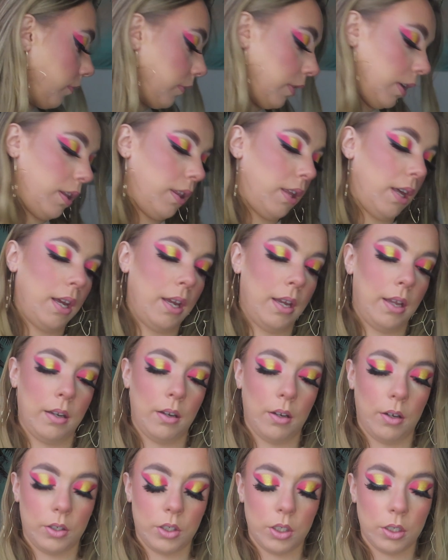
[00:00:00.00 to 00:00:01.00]
And then
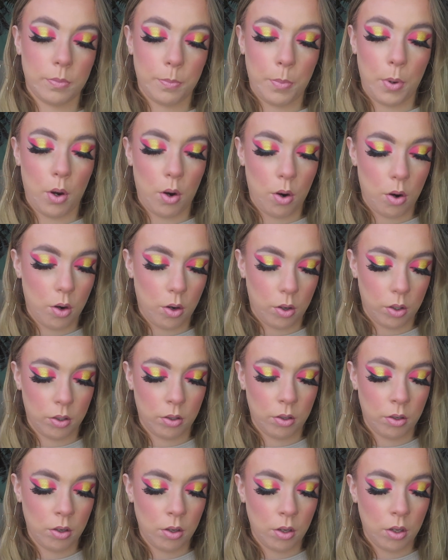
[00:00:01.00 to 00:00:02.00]
I just put on,
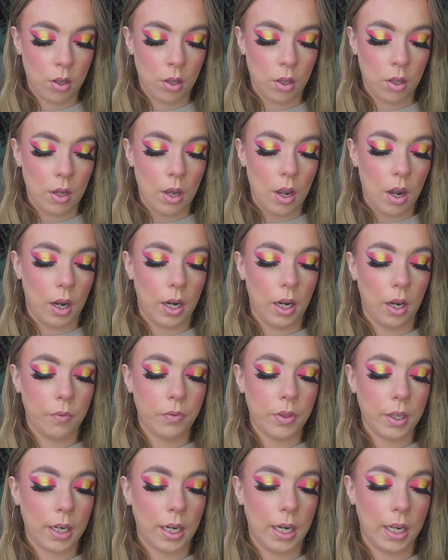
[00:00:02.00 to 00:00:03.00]
I love
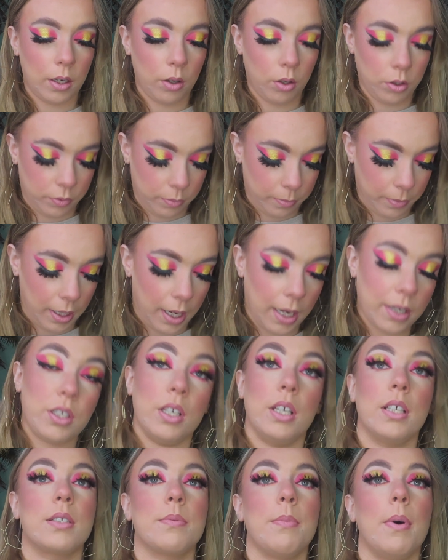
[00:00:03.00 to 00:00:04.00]
the clear gloss from Collection.
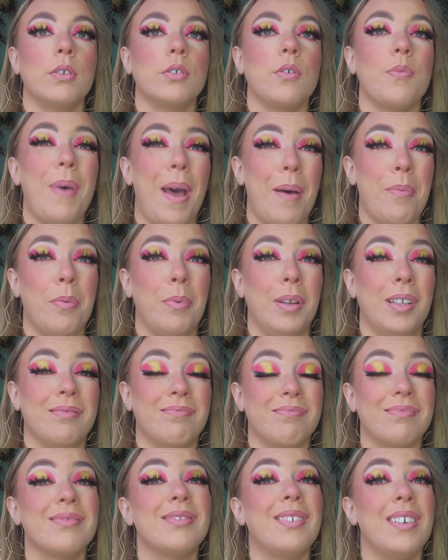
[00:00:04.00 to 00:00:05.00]
It smells of peppermint.
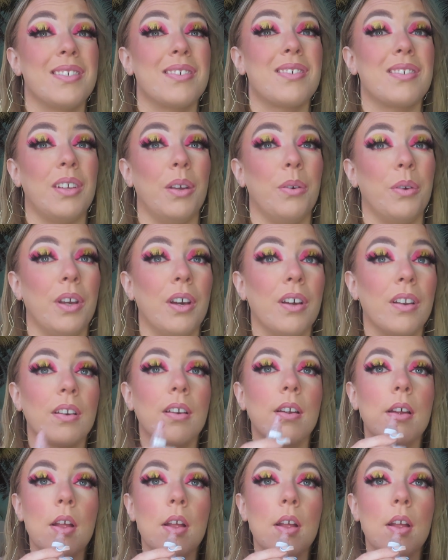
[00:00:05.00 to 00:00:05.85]
It's so good.